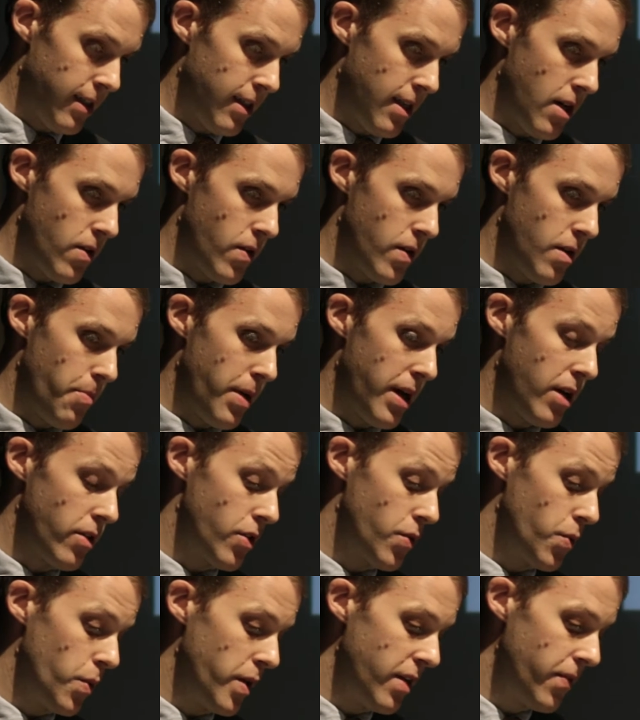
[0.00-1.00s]
Now,
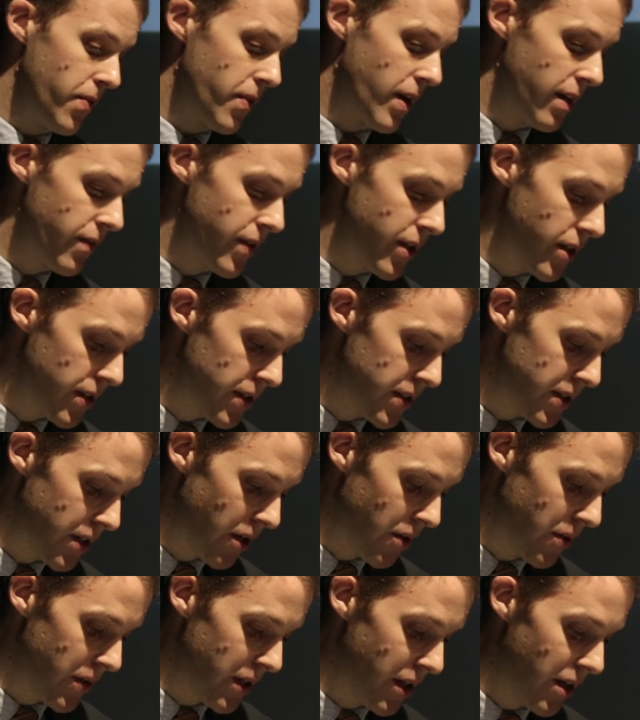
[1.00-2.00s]
about 25 years
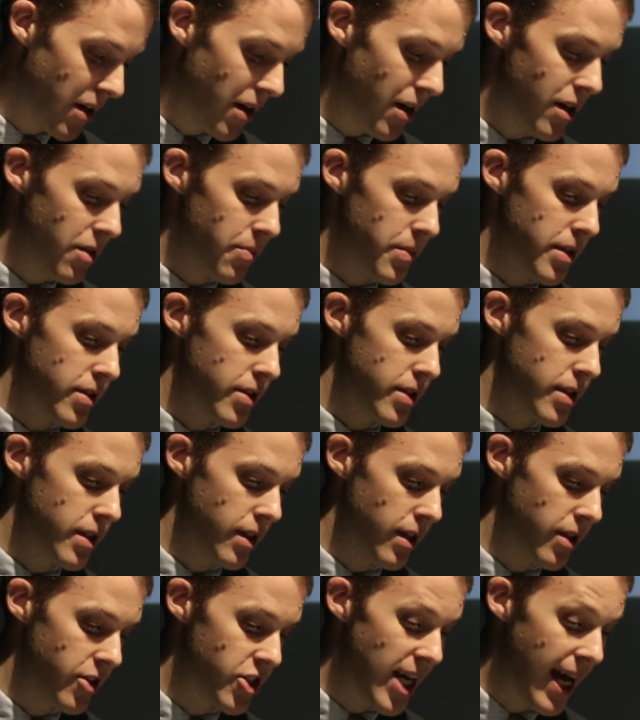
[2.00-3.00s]
ago, the economist
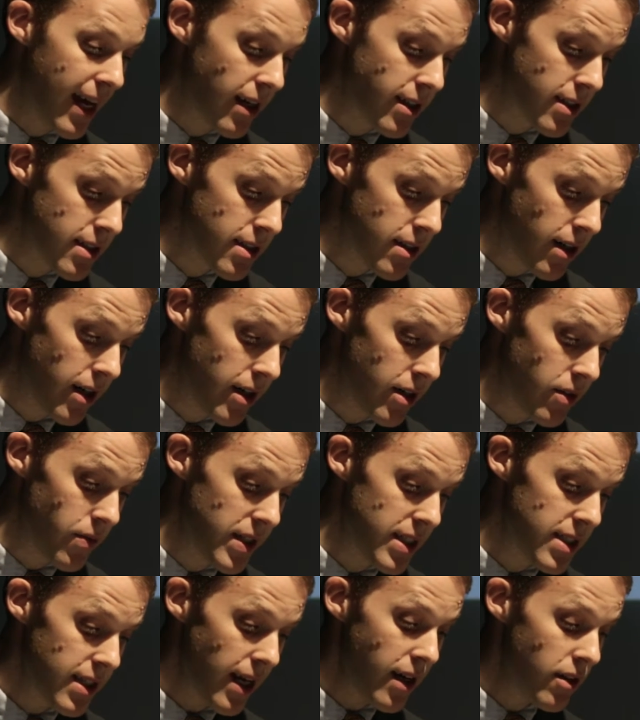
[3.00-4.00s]
Jack Cassarda
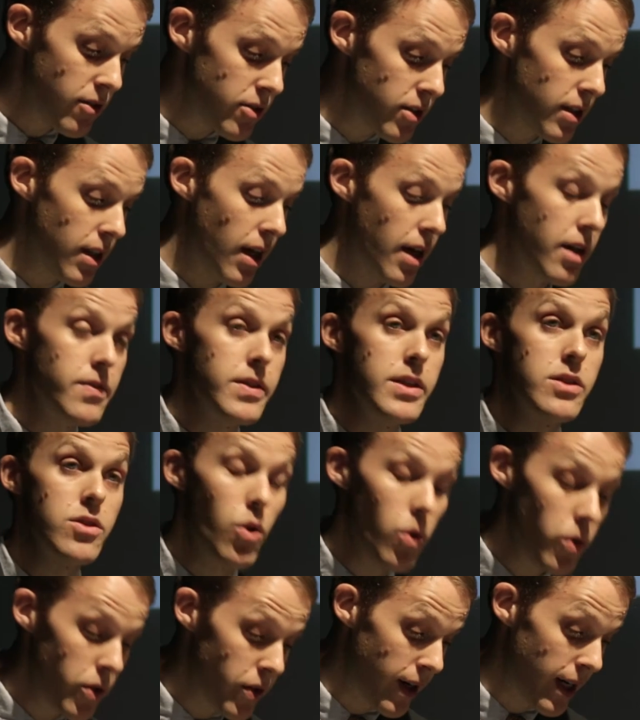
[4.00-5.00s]
recycled a lot of these
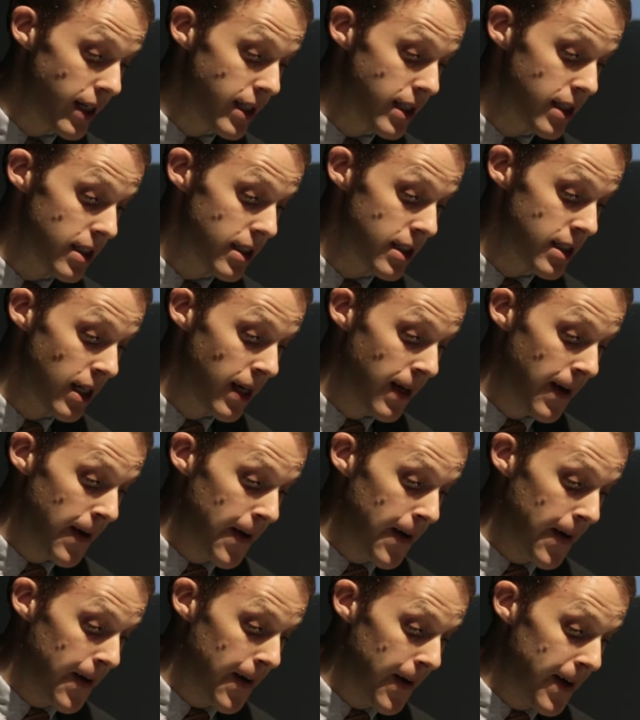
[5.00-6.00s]
older ideas,
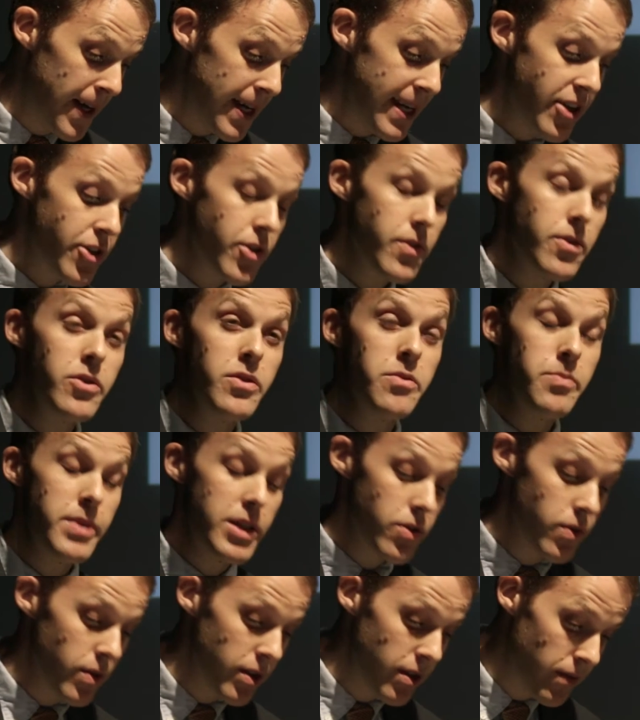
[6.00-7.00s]
and he turned them
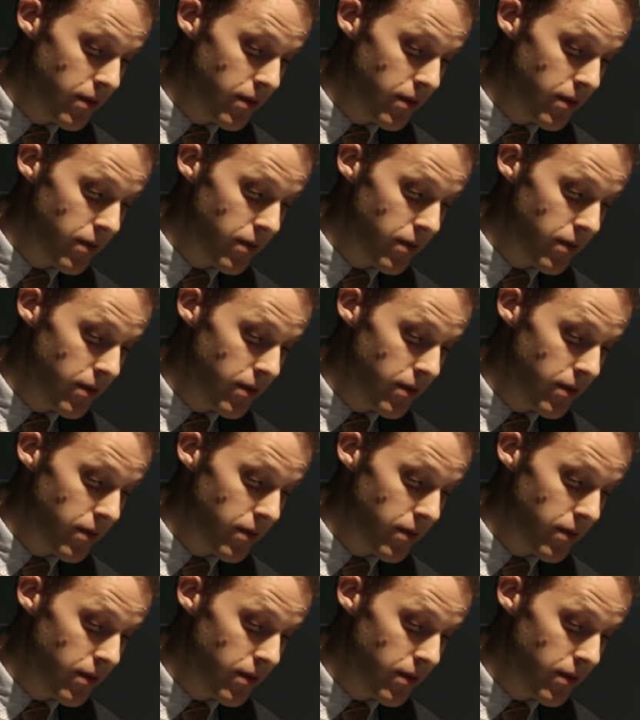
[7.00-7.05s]
into a